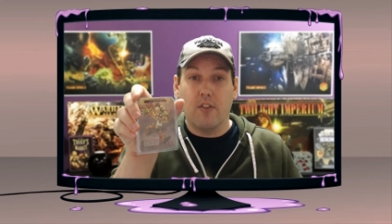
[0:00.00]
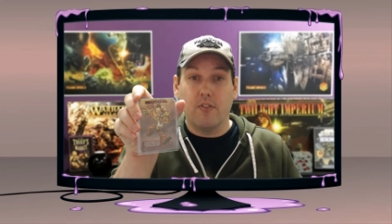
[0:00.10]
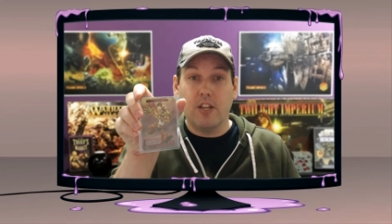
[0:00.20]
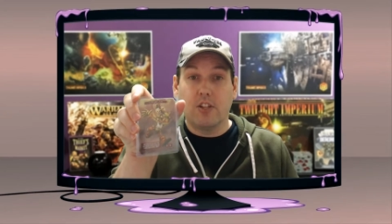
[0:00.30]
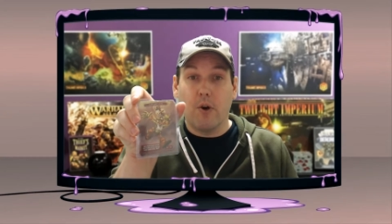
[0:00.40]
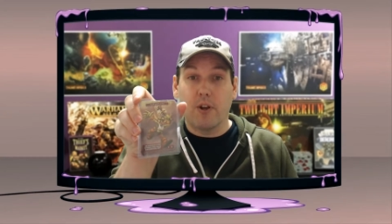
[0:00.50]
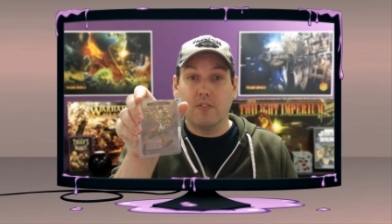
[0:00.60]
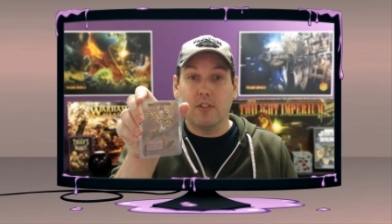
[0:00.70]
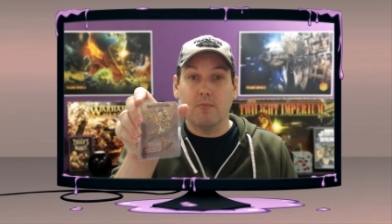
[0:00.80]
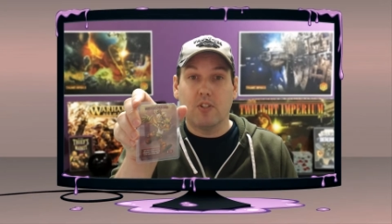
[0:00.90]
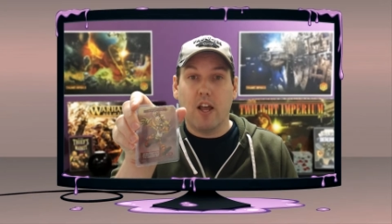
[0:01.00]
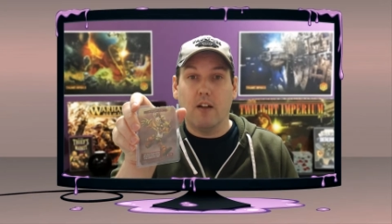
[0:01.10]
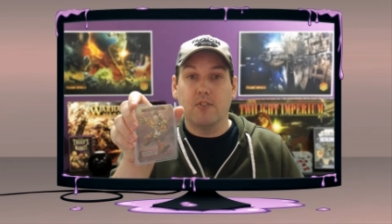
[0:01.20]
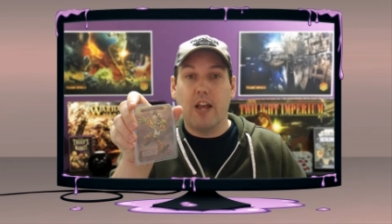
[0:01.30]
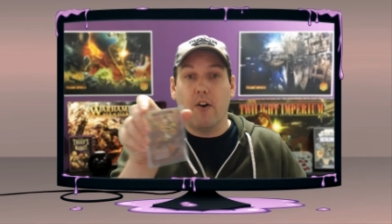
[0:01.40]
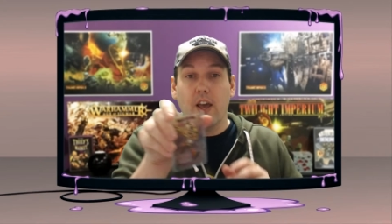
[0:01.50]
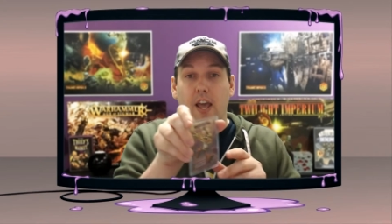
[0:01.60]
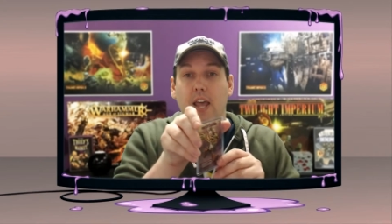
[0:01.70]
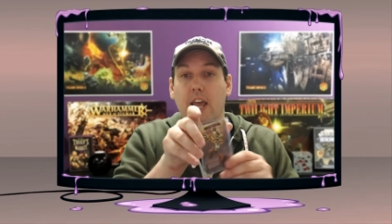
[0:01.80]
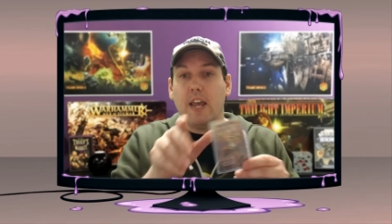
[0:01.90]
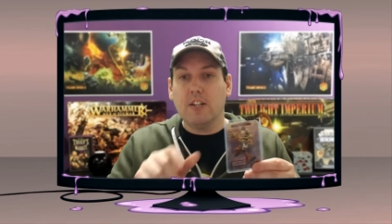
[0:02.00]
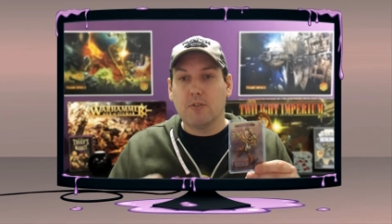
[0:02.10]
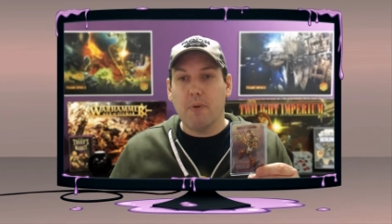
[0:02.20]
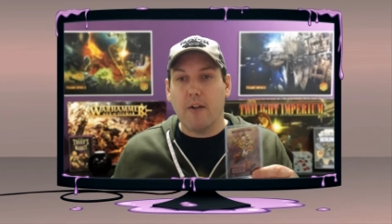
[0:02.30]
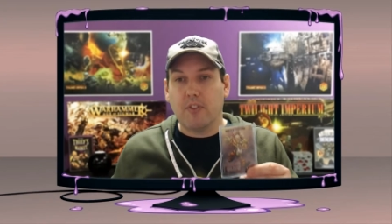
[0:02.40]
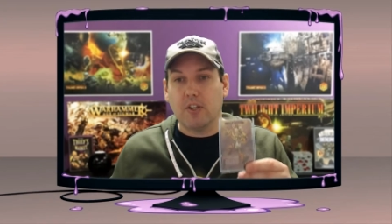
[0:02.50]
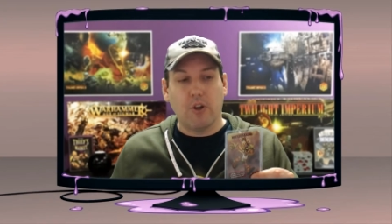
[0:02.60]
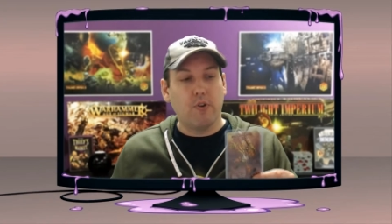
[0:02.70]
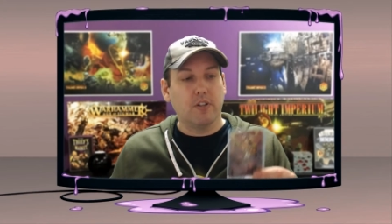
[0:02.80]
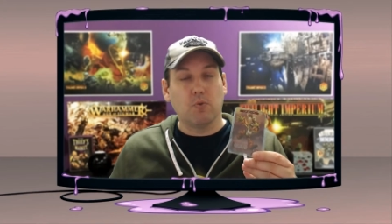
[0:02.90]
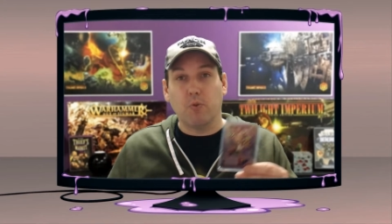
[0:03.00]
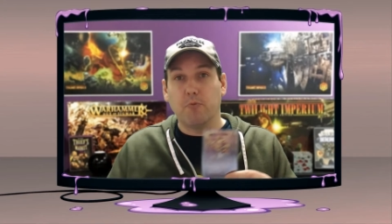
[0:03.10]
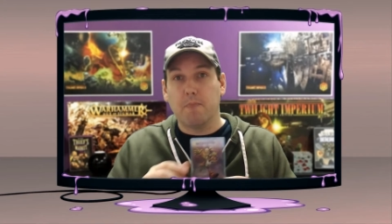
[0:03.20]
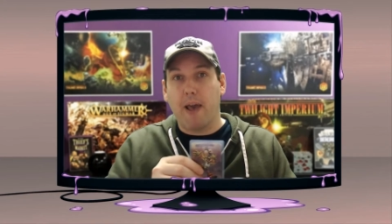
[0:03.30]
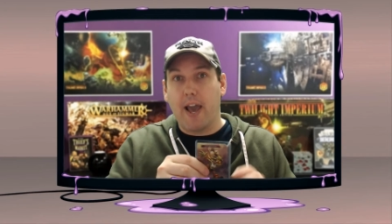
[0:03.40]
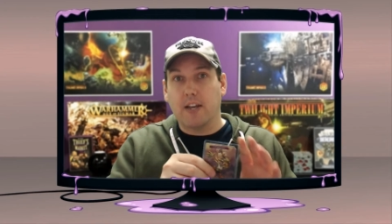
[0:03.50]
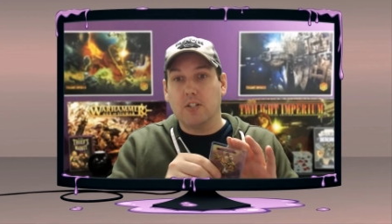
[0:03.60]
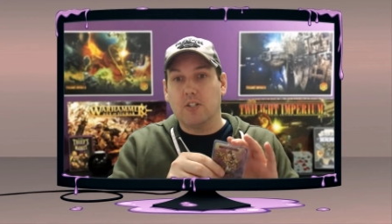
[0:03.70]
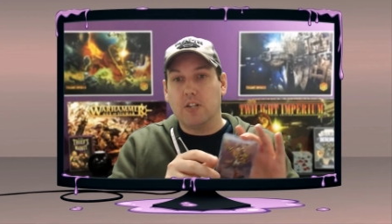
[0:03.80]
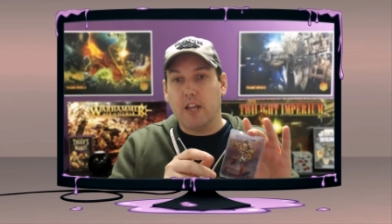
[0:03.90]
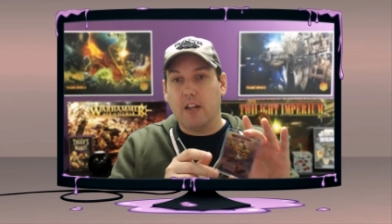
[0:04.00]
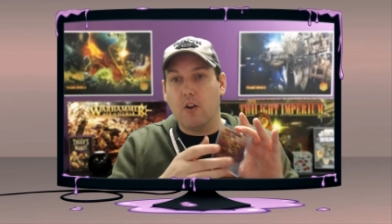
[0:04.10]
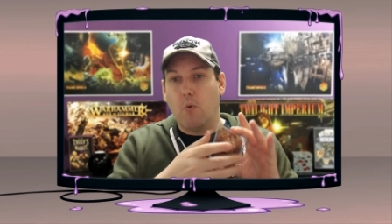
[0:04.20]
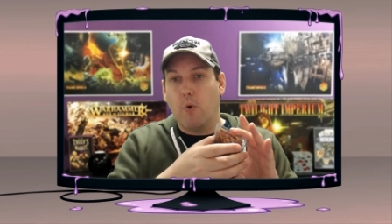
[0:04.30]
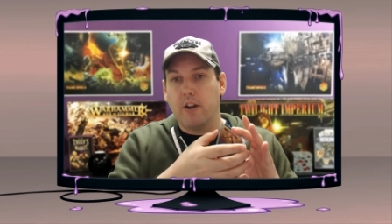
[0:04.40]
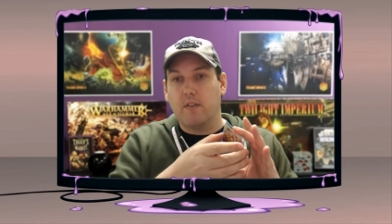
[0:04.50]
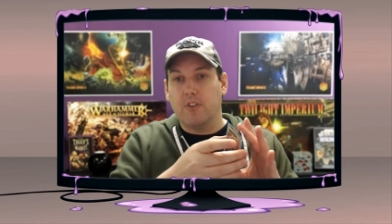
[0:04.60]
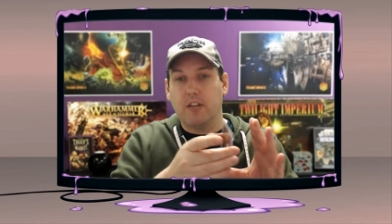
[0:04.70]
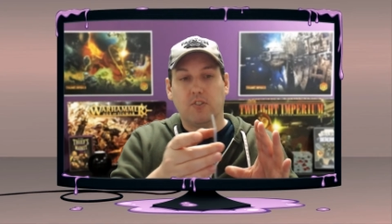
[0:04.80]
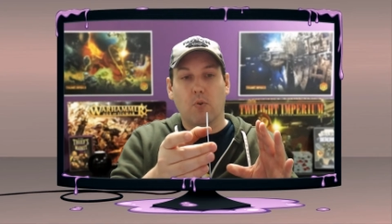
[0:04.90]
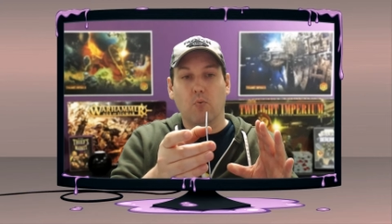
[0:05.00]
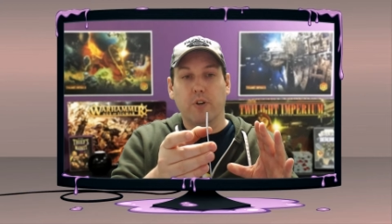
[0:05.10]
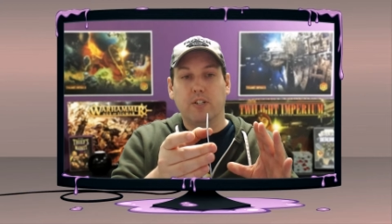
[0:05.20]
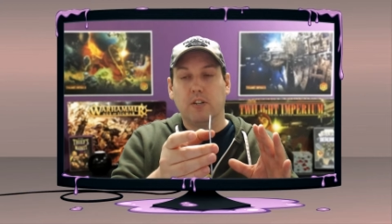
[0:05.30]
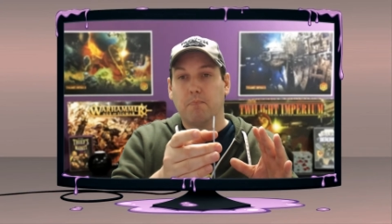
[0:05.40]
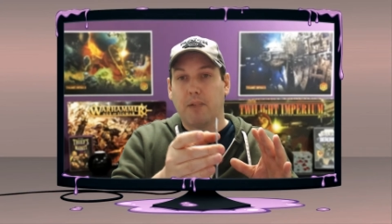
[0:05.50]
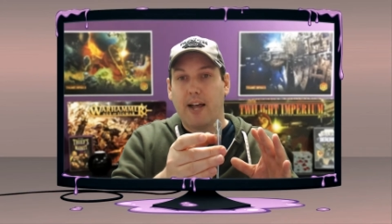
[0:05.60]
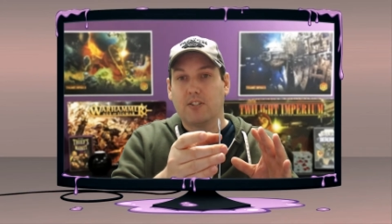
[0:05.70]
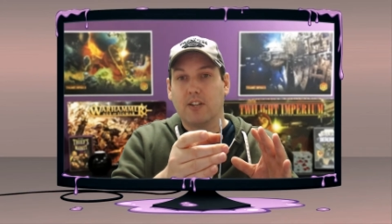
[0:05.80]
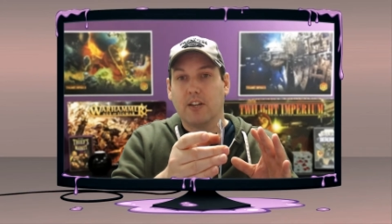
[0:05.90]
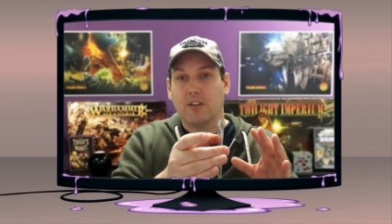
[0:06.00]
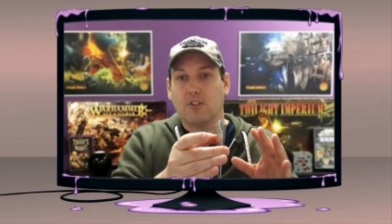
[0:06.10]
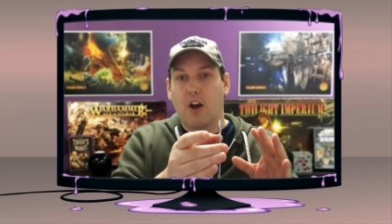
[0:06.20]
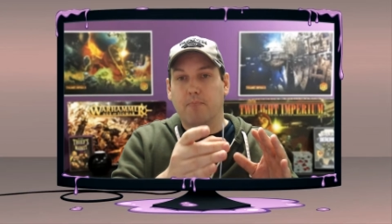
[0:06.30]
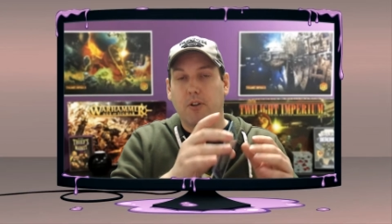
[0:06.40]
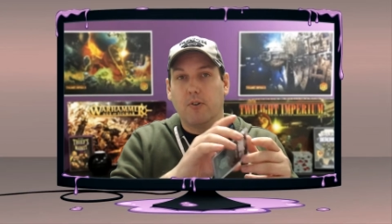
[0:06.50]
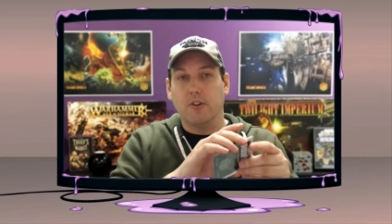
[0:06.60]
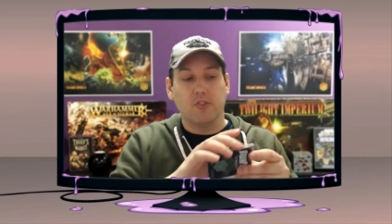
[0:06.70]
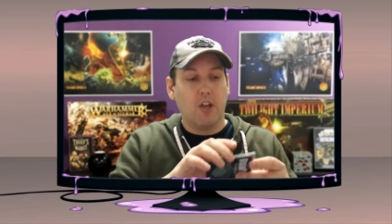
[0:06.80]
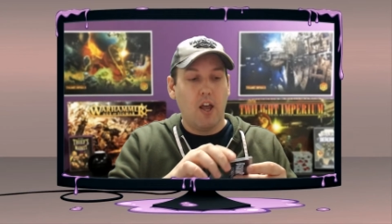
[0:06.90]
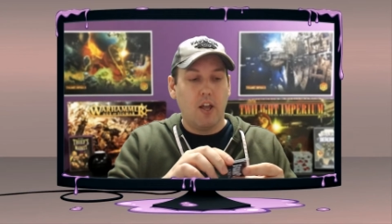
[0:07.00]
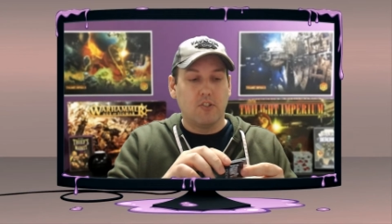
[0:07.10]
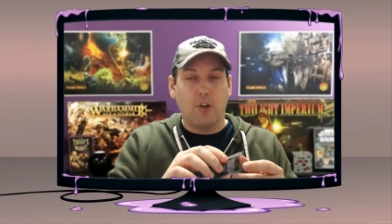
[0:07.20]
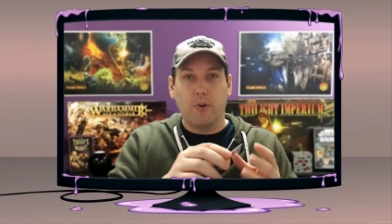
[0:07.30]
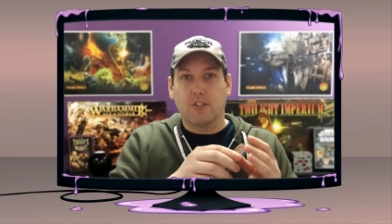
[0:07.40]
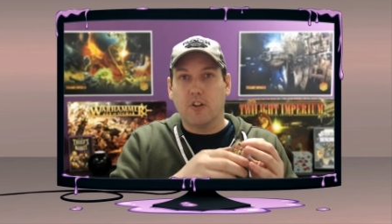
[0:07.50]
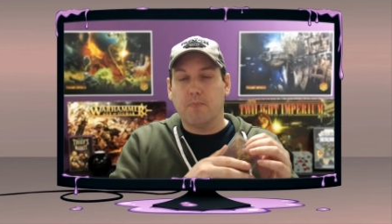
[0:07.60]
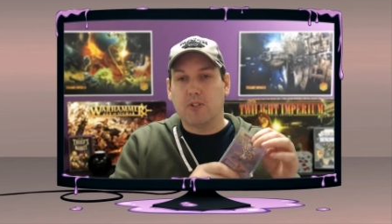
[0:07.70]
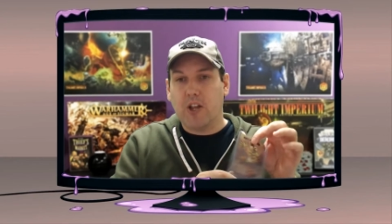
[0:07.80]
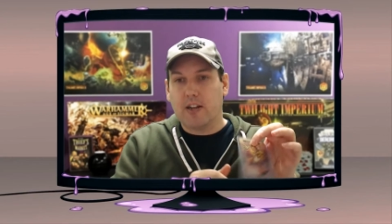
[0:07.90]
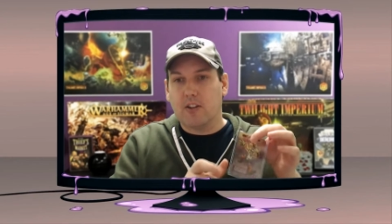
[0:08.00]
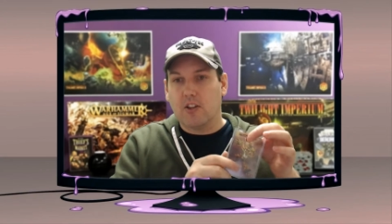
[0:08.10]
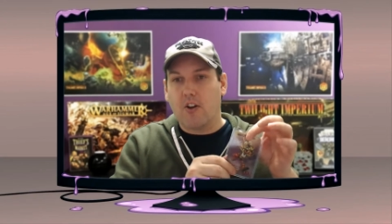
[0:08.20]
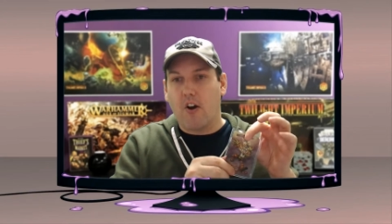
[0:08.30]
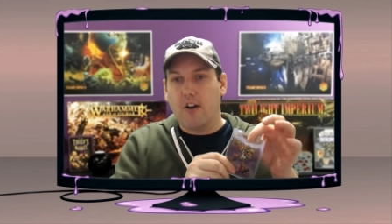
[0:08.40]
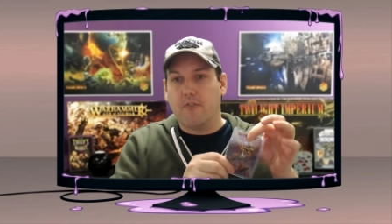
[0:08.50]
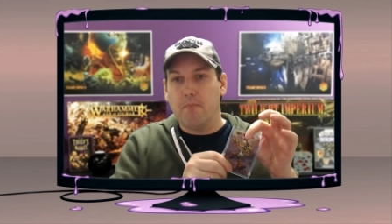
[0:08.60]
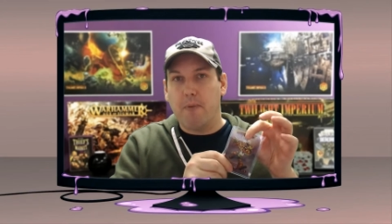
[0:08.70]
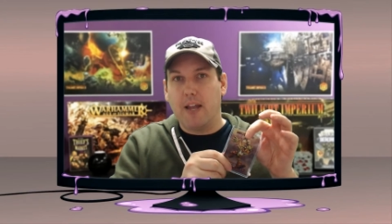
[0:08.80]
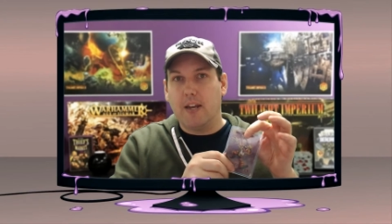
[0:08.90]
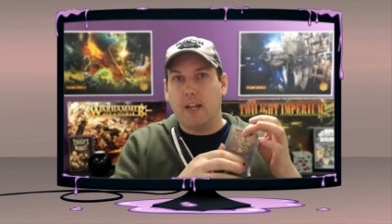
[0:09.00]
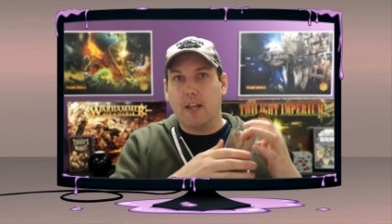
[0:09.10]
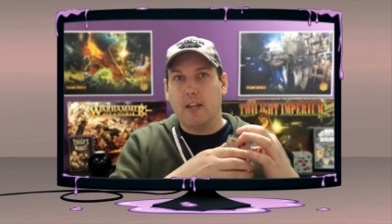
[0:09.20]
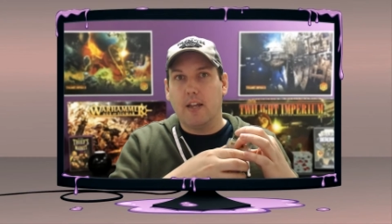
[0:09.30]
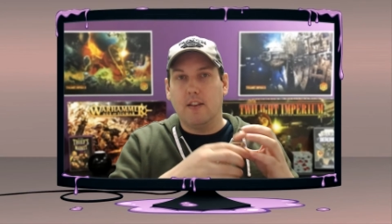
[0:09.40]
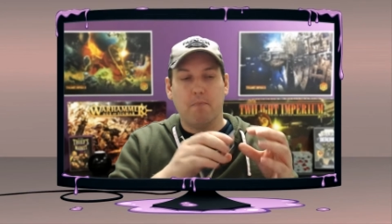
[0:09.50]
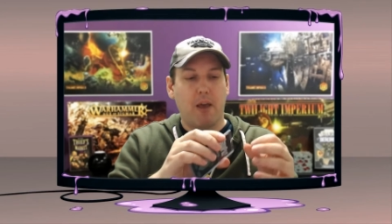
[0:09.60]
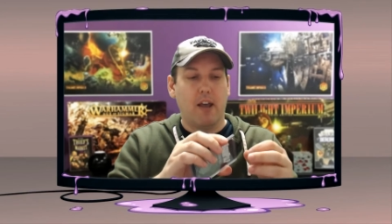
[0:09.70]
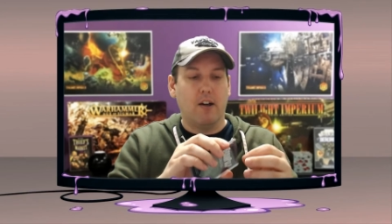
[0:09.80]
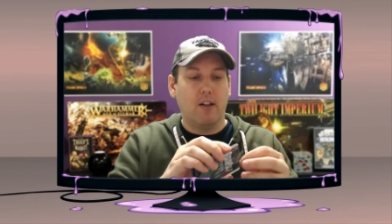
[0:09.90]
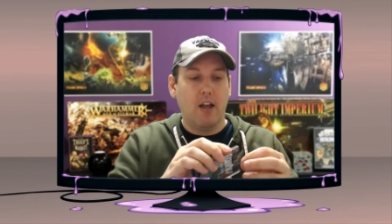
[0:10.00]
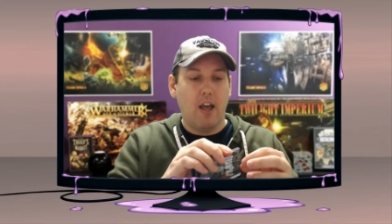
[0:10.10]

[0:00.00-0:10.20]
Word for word: the tokens themselves. Now, each month, the tokens will be packaged in one of these rigid plastic top loaders. So it's going to protect the card from bending in the mail.